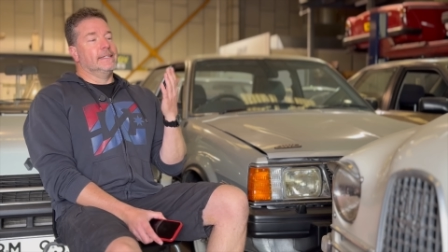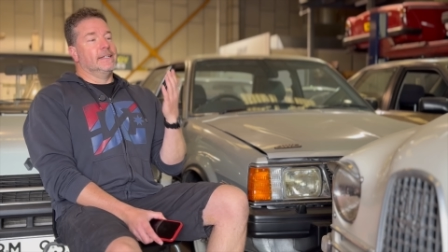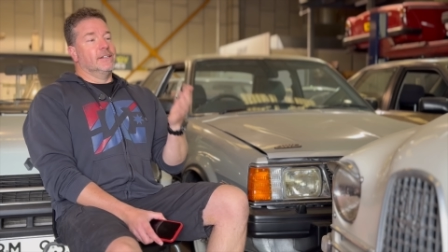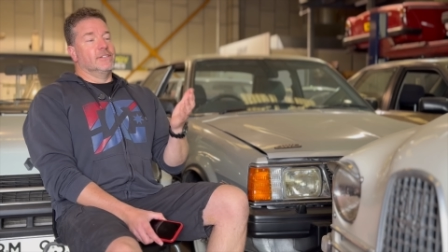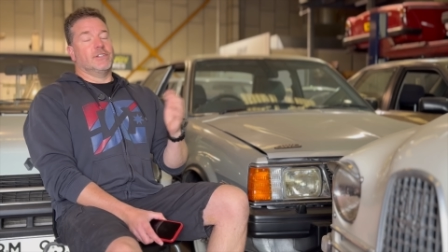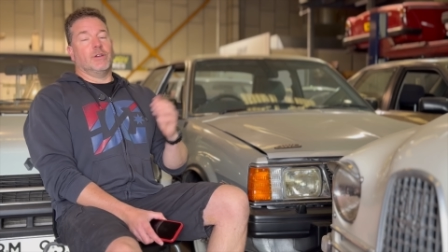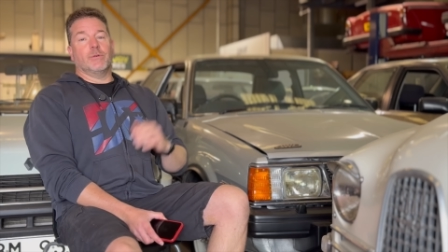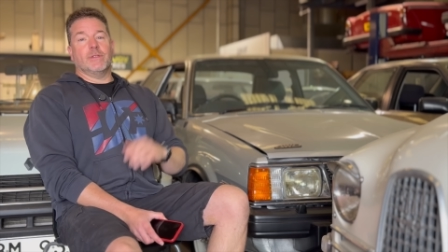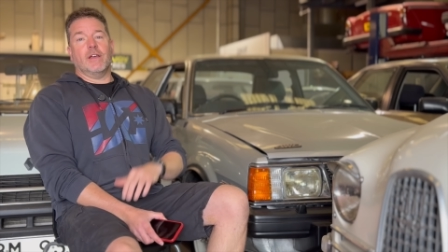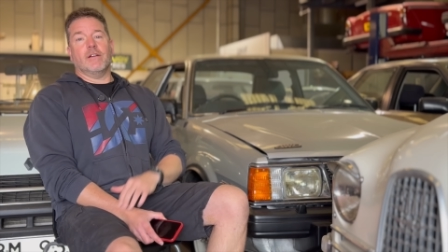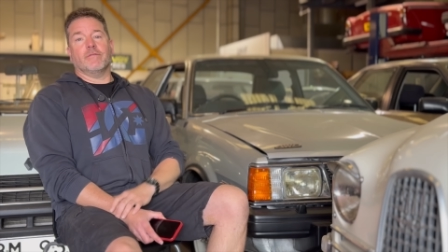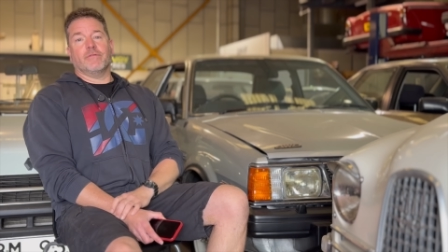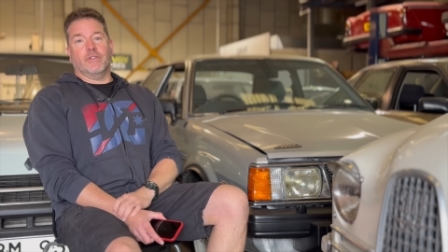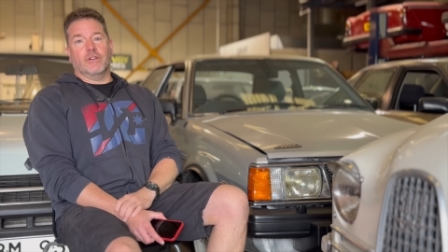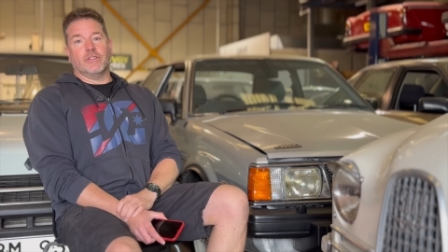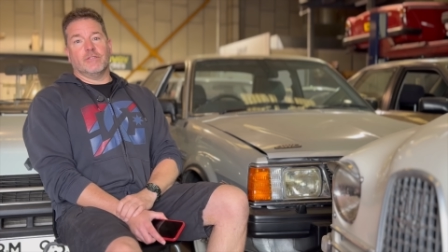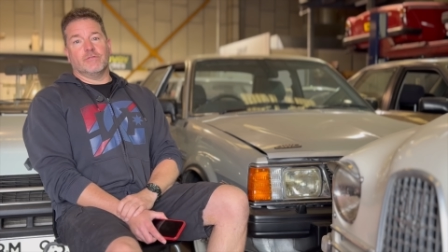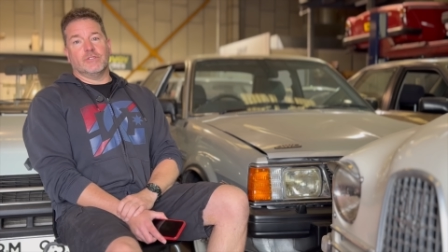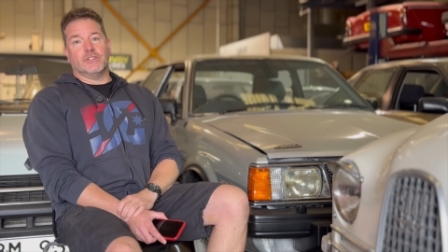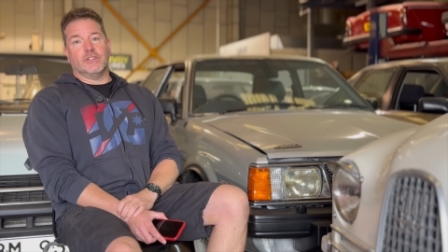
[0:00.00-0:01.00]
So without
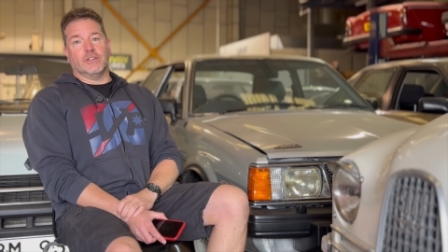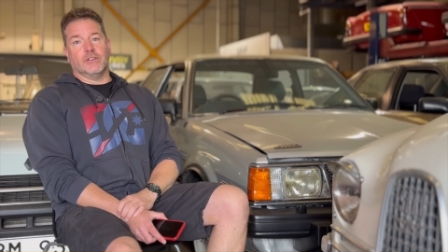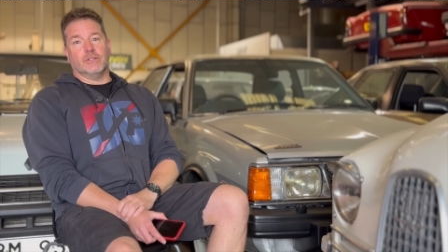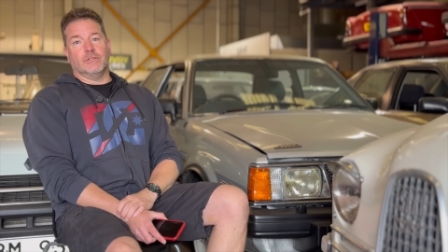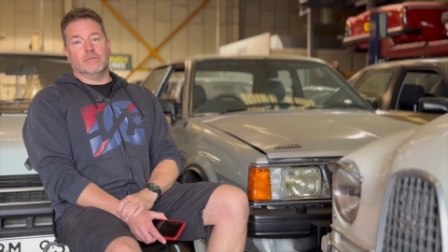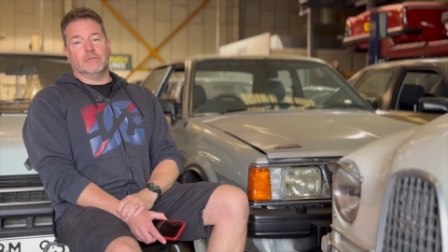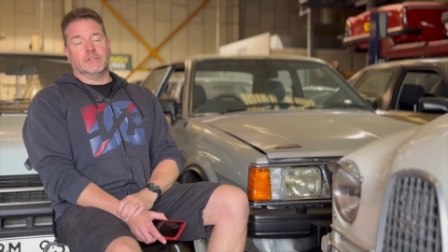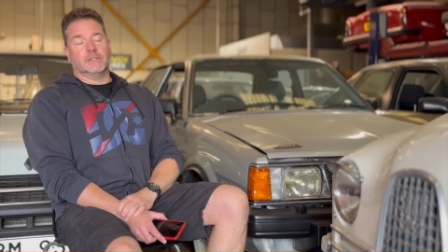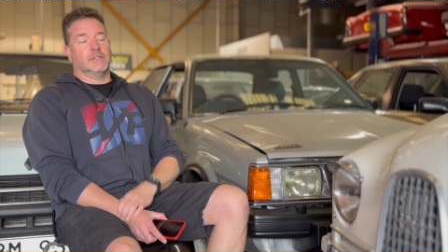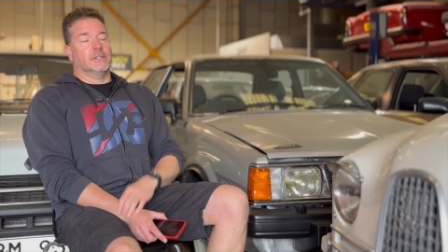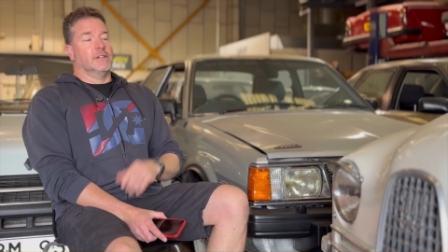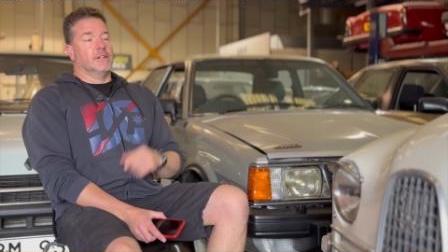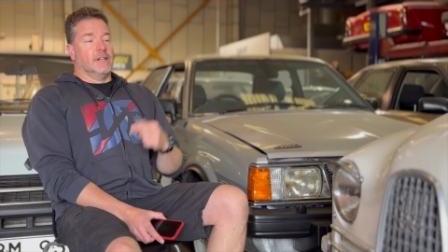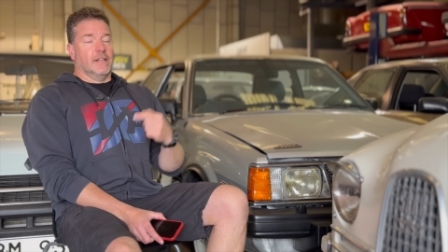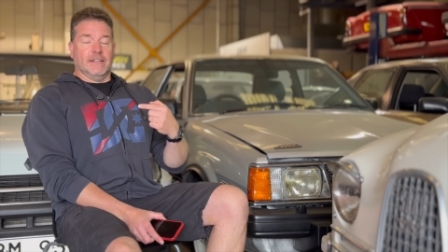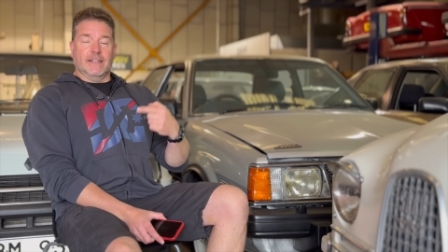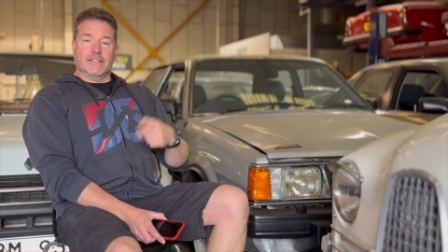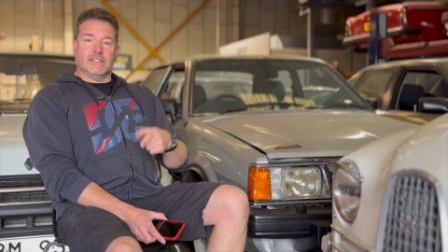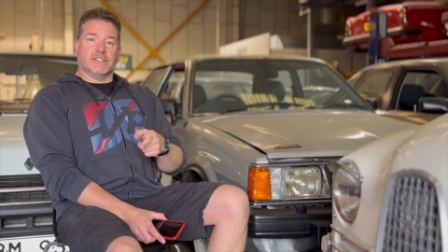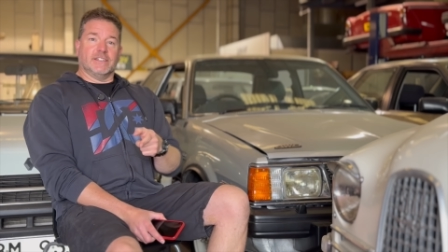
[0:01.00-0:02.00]
further ado,
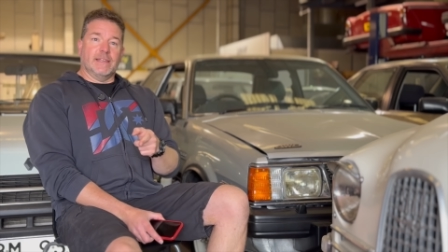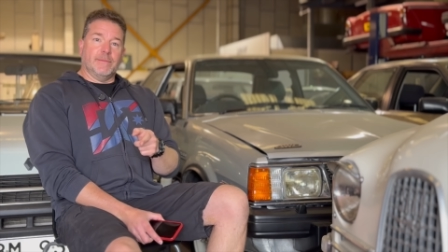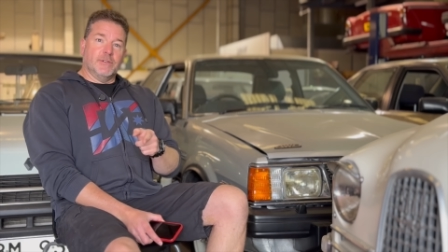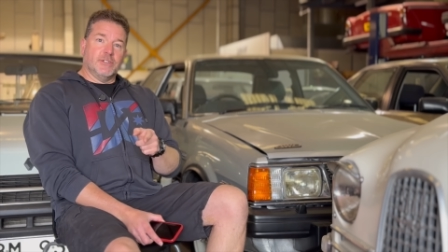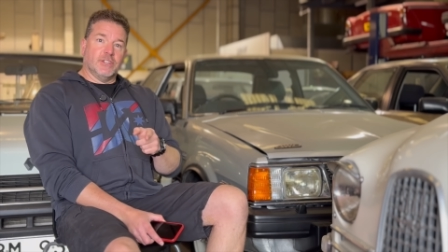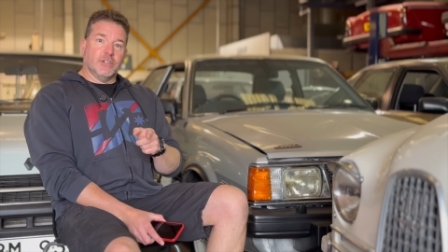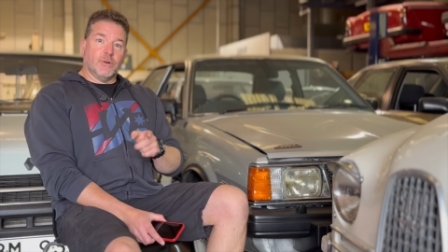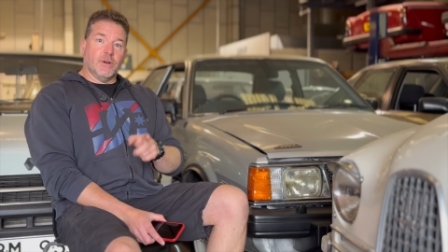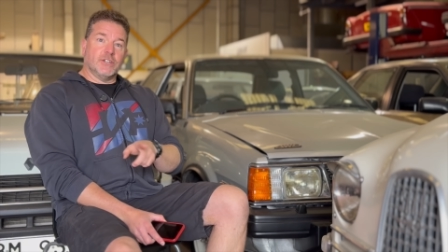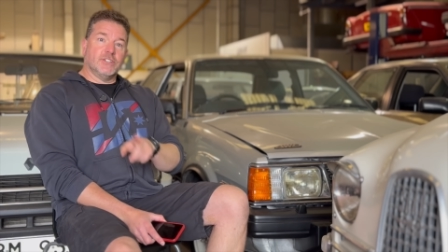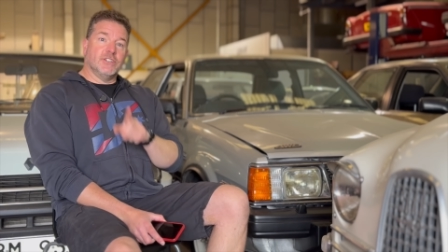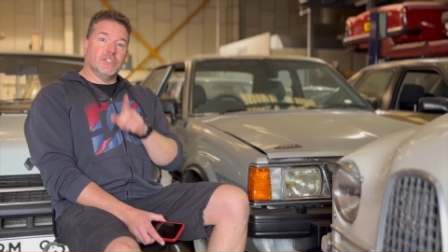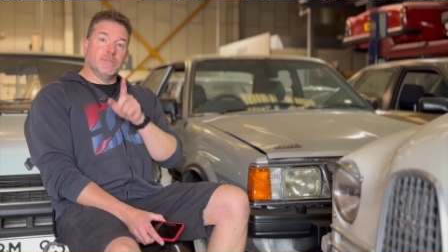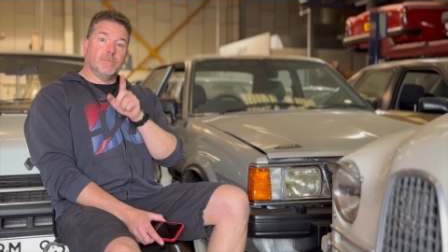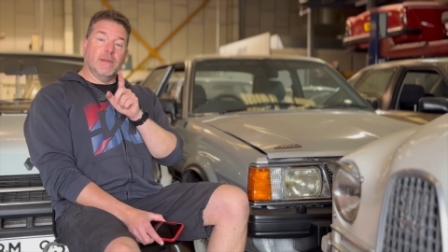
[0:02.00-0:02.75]
let's steam into the questions.